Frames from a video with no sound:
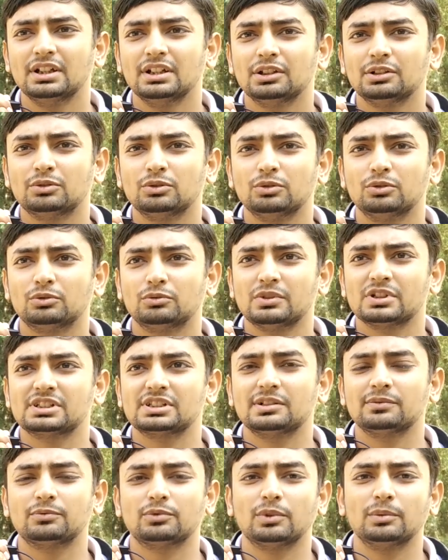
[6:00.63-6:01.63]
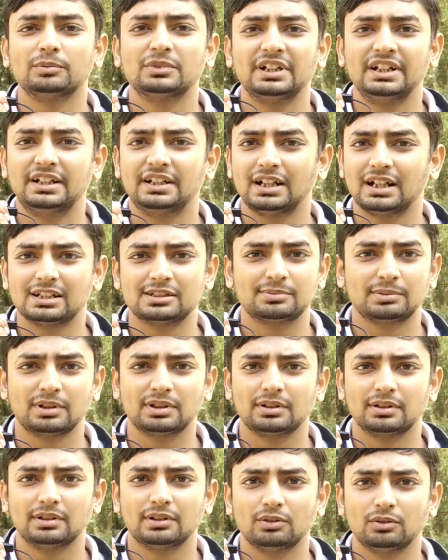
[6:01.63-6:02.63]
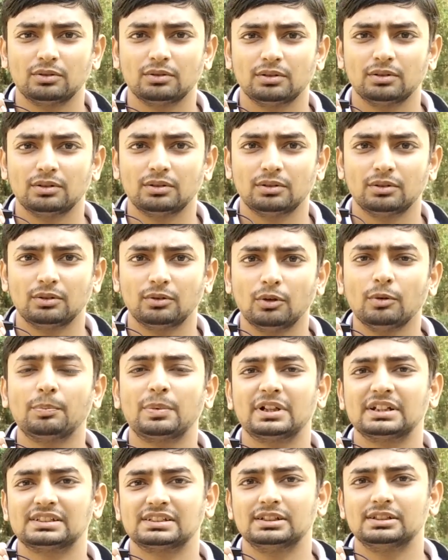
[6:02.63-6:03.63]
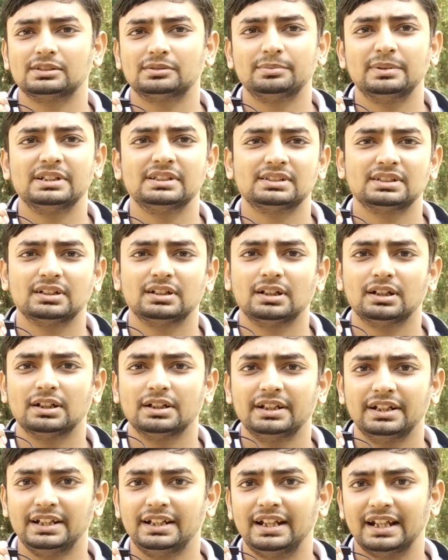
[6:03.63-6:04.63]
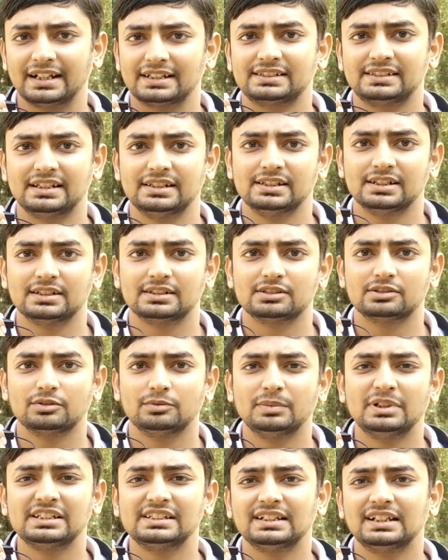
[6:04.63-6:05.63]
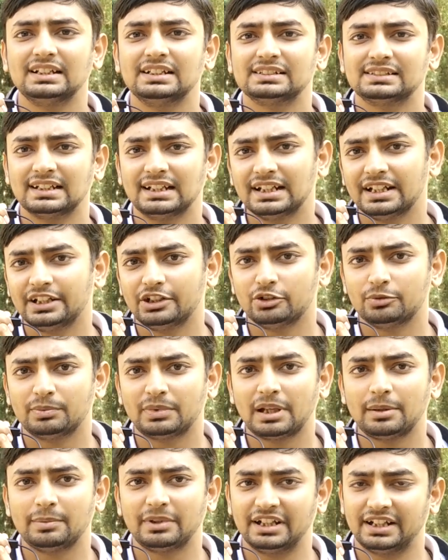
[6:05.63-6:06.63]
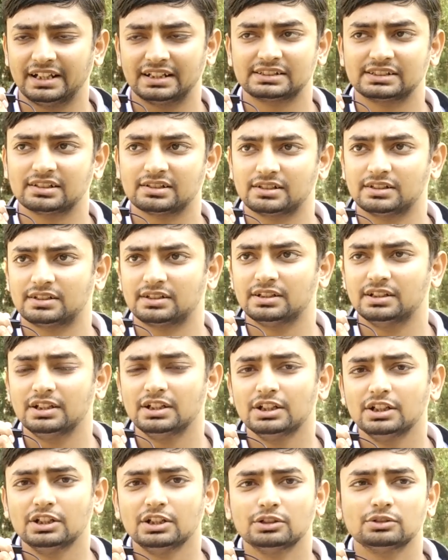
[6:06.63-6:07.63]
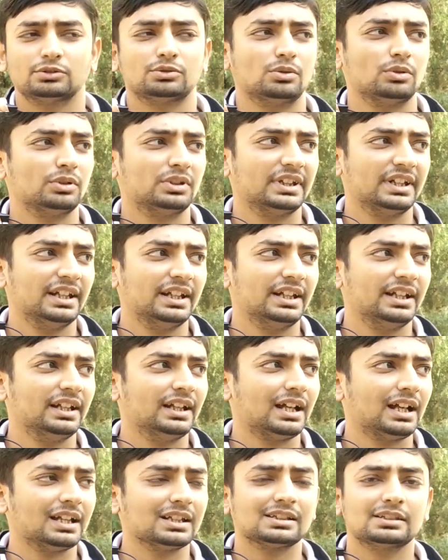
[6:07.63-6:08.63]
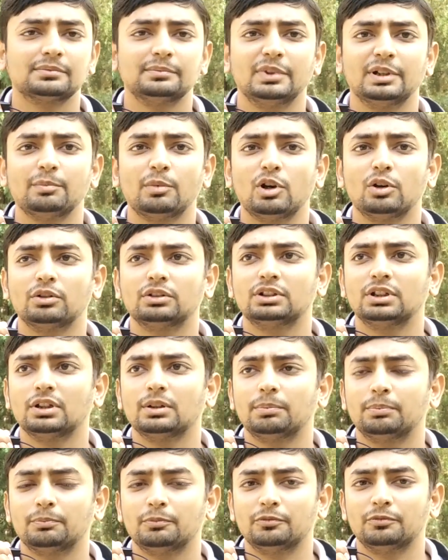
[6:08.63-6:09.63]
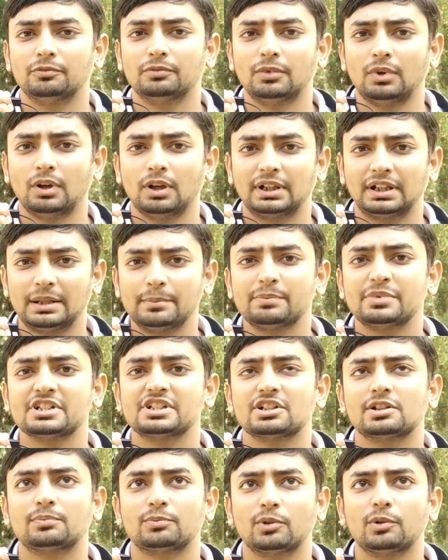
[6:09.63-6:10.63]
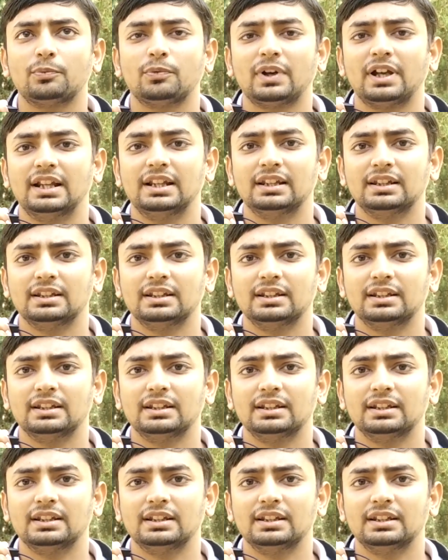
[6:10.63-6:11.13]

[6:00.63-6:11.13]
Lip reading: to question from the heat transfer operations, means heat exchangers. So basically cell and tube type heat exchangers. So they ask me about the temperature profile